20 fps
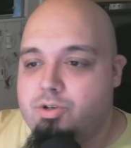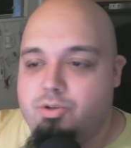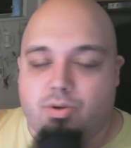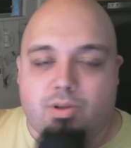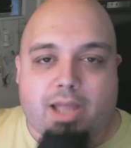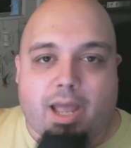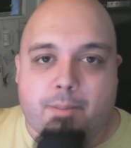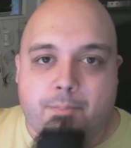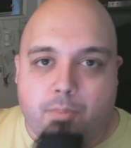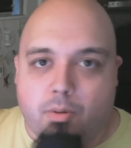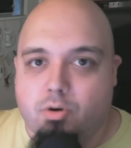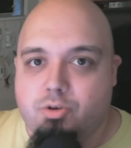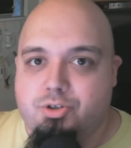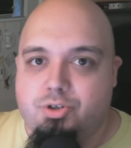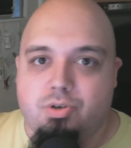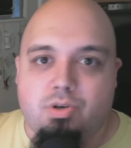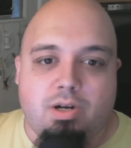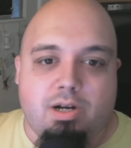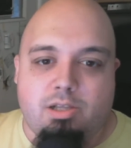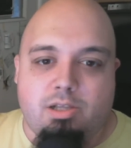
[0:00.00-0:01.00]
you know, like
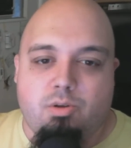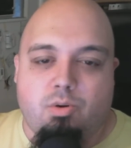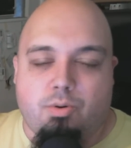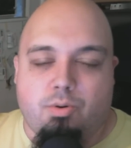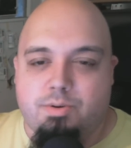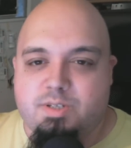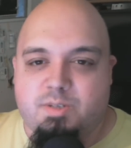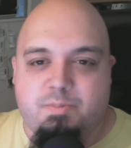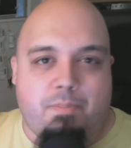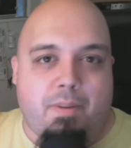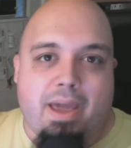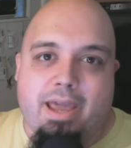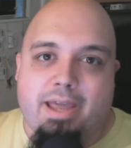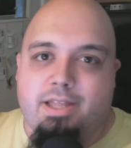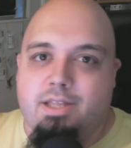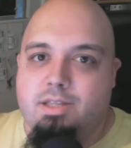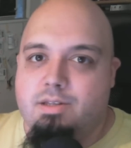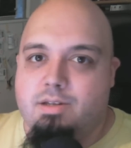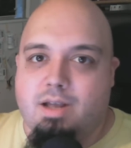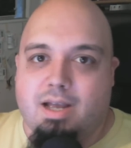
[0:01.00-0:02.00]
Portugal or
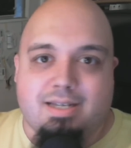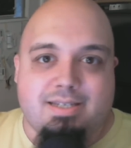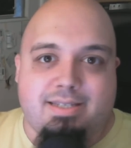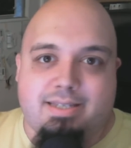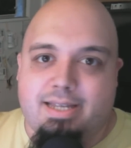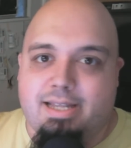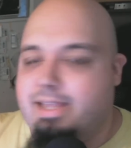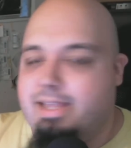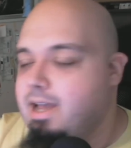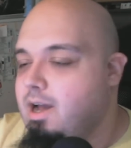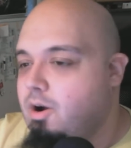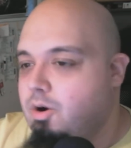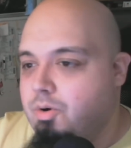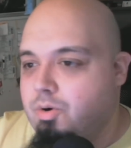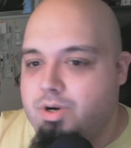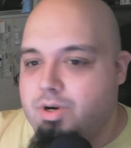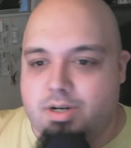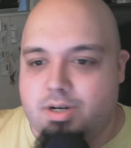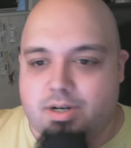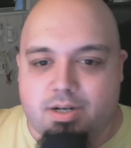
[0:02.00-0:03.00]
Spain, Castilla
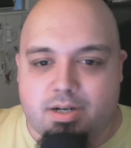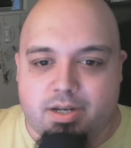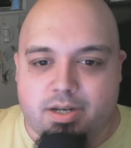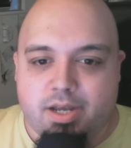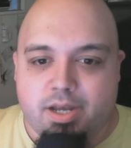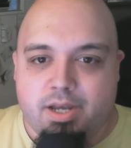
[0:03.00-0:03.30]
or